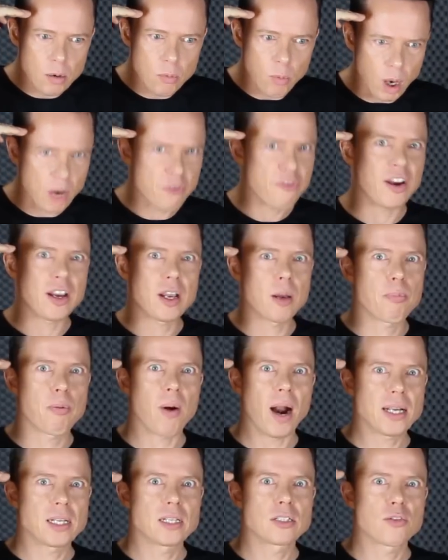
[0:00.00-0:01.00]
what if I could
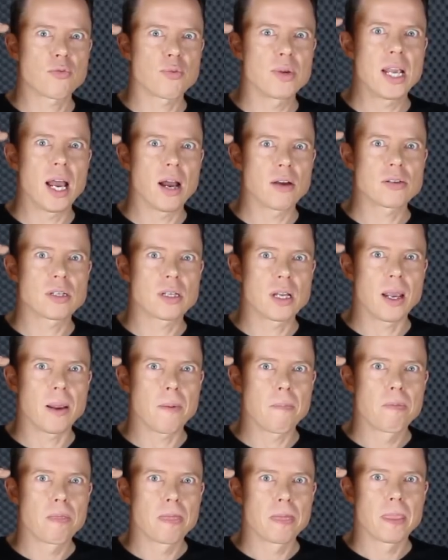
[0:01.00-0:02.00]
practice 3 hours a day?